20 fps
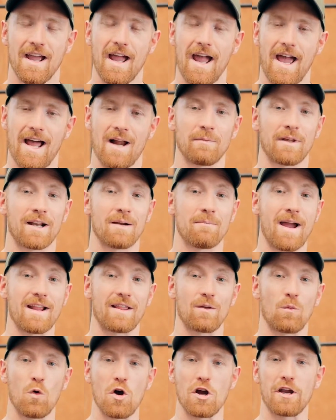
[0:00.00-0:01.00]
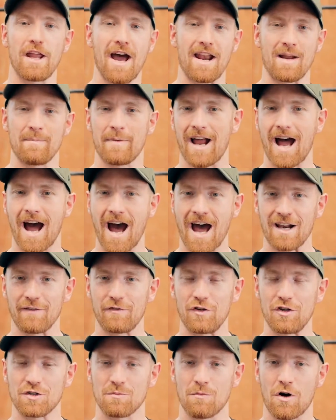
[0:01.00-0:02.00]
And I'm going to make the workout a bit harder
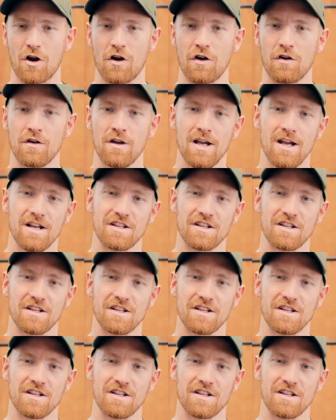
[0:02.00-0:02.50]
for you tomorrow.